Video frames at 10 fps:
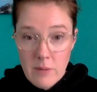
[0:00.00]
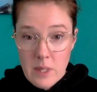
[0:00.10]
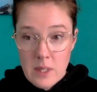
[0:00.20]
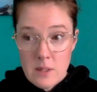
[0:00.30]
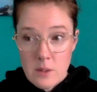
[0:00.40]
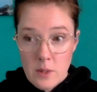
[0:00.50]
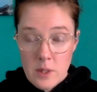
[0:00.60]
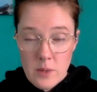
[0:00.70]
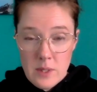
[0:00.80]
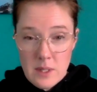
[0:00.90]
because
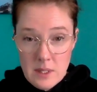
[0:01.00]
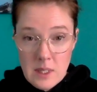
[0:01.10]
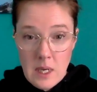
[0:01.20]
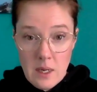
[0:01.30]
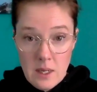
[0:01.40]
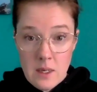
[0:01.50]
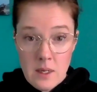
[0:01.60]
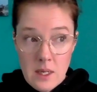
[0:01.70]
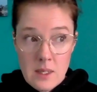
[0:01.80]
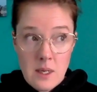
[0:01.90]
2026 is kind of
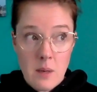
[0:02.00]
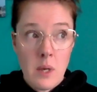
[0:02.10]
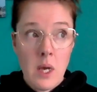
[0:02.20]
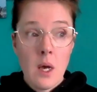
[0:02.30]
going to ease up.